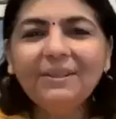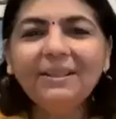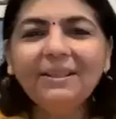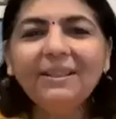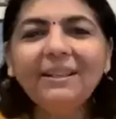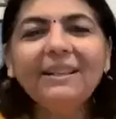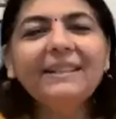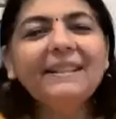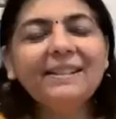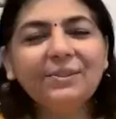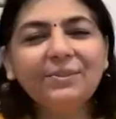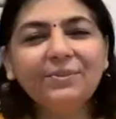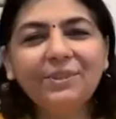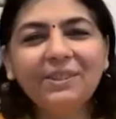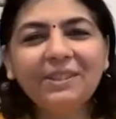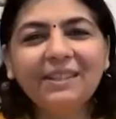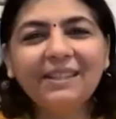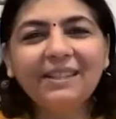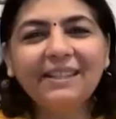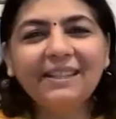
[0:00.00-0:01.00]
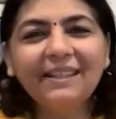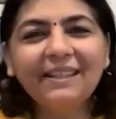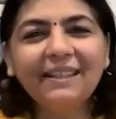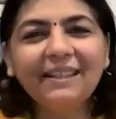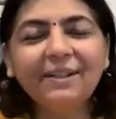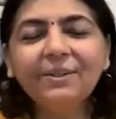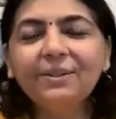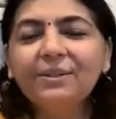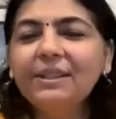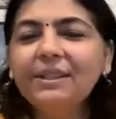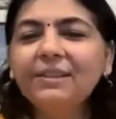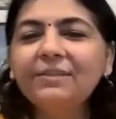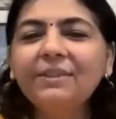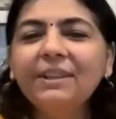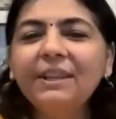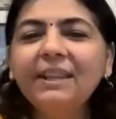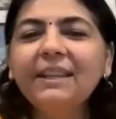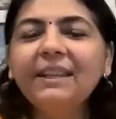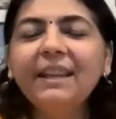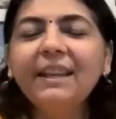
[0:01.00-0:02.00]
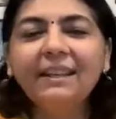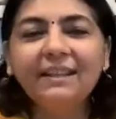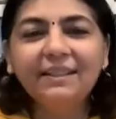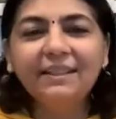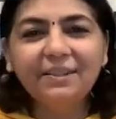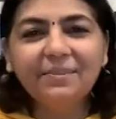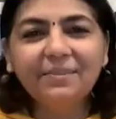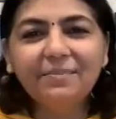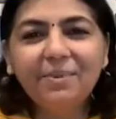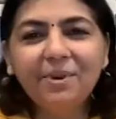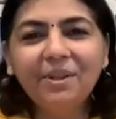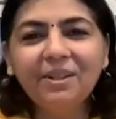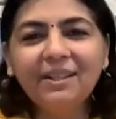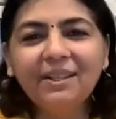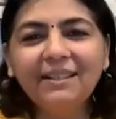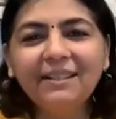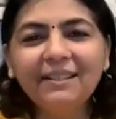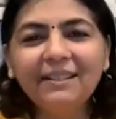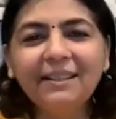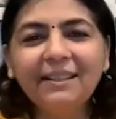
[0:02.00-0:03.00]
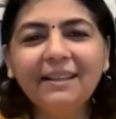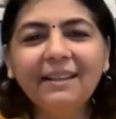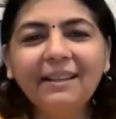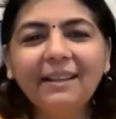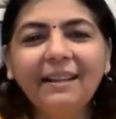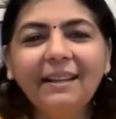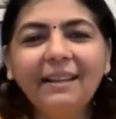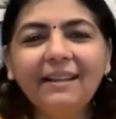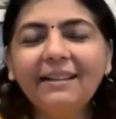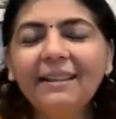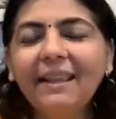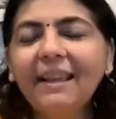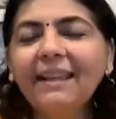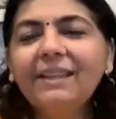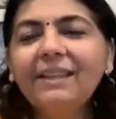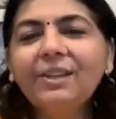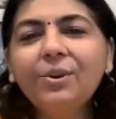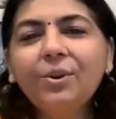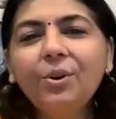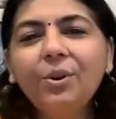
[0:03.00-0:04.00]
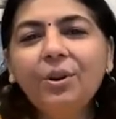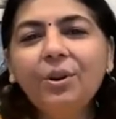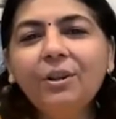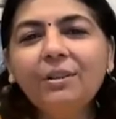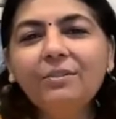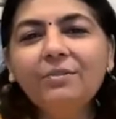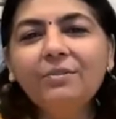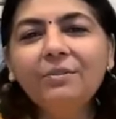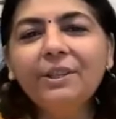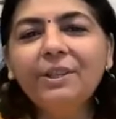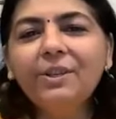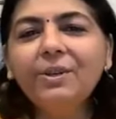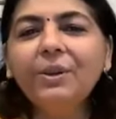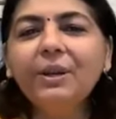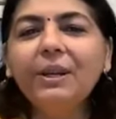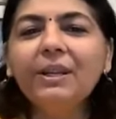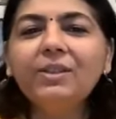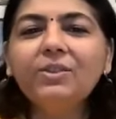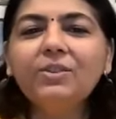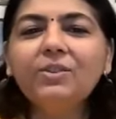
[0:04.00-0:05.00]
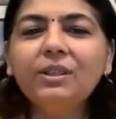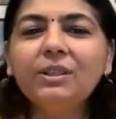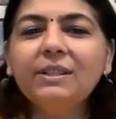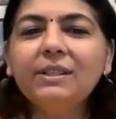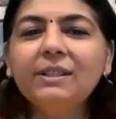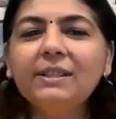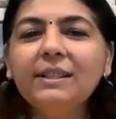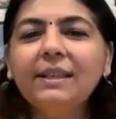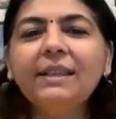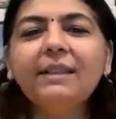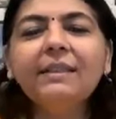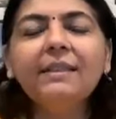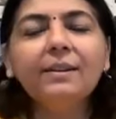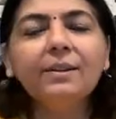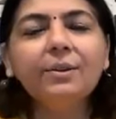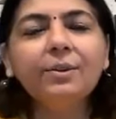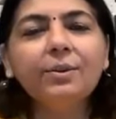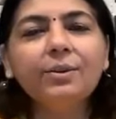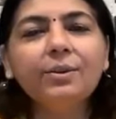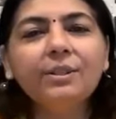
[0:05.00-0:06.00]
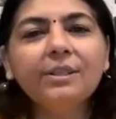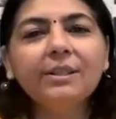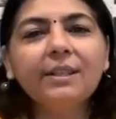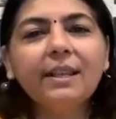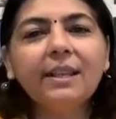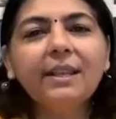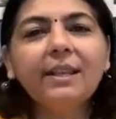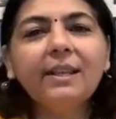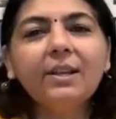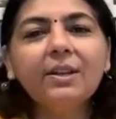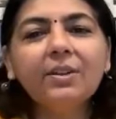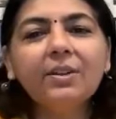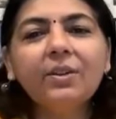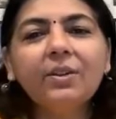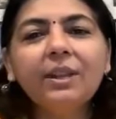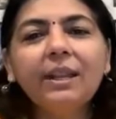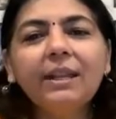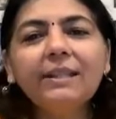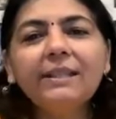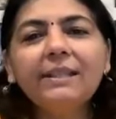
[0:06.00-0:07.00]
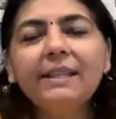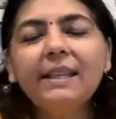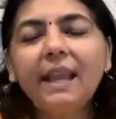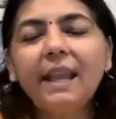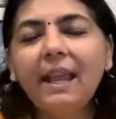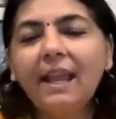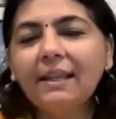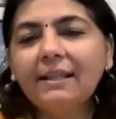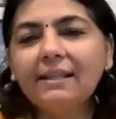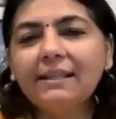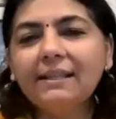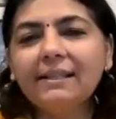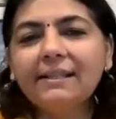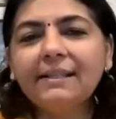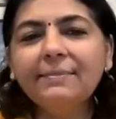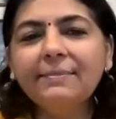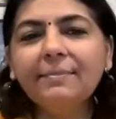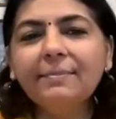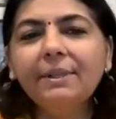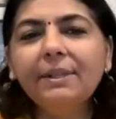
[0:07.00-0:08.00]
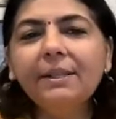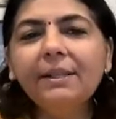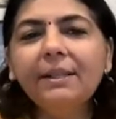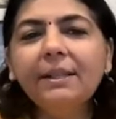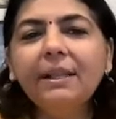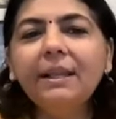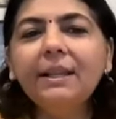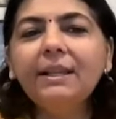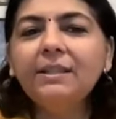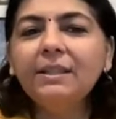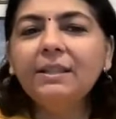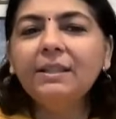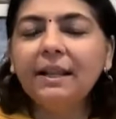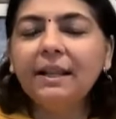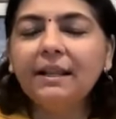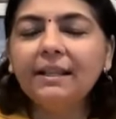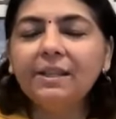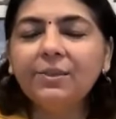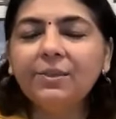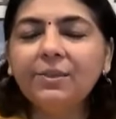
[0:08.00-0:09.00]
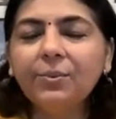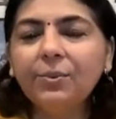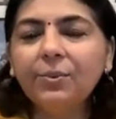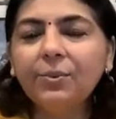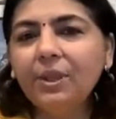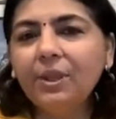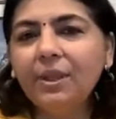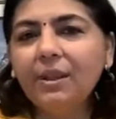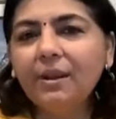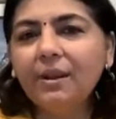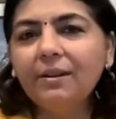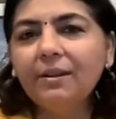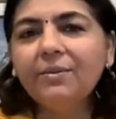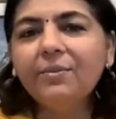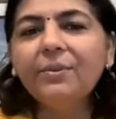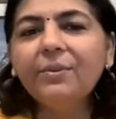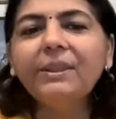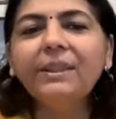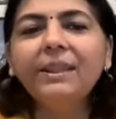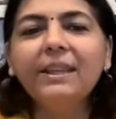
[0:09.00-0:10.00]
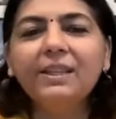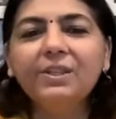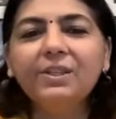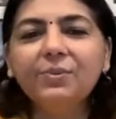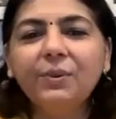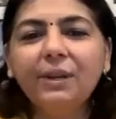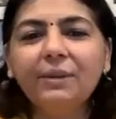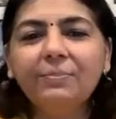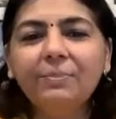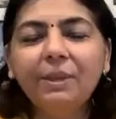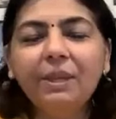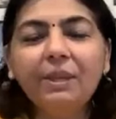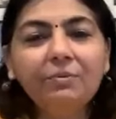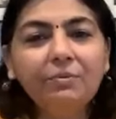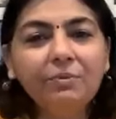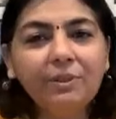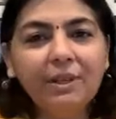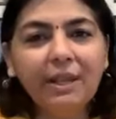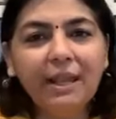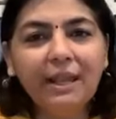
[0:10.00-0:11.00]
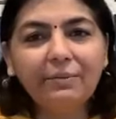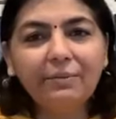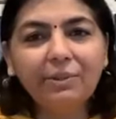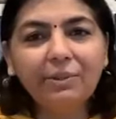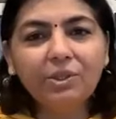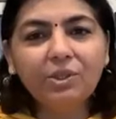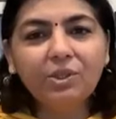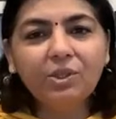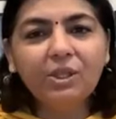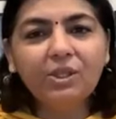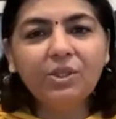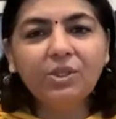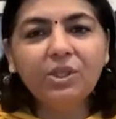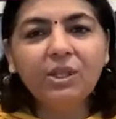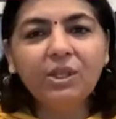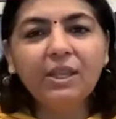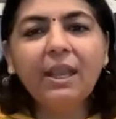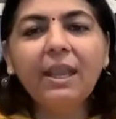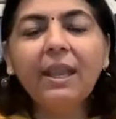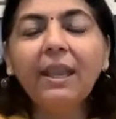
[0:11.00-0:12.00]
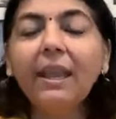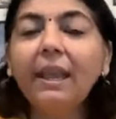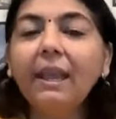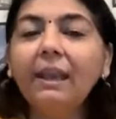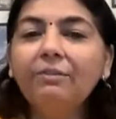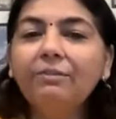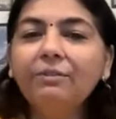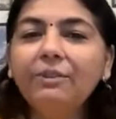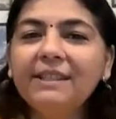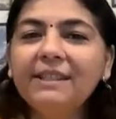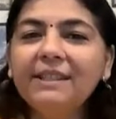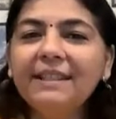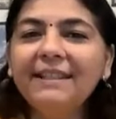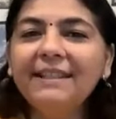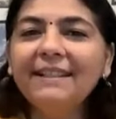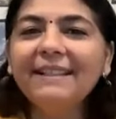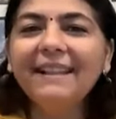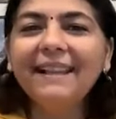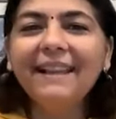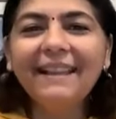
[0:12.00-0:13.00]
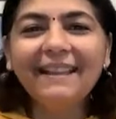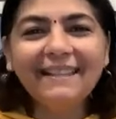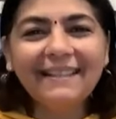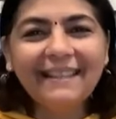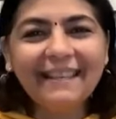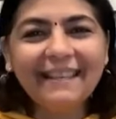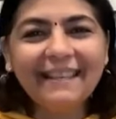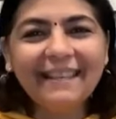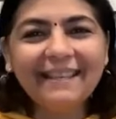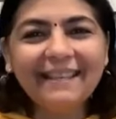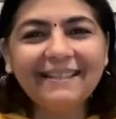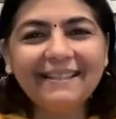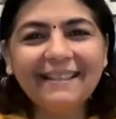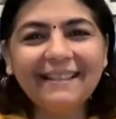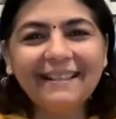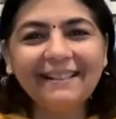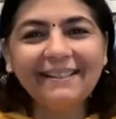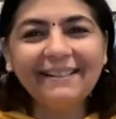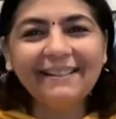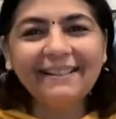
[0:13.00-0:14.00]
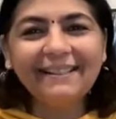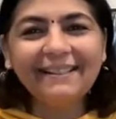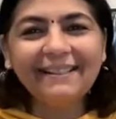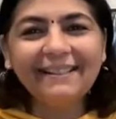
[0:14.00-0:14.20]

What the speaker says: Greetings of the day, good evening and good morning, and thank you all for your interest in the course Creating Accessible Interactive OER with H5P for Language Teaching, FSL and ESL.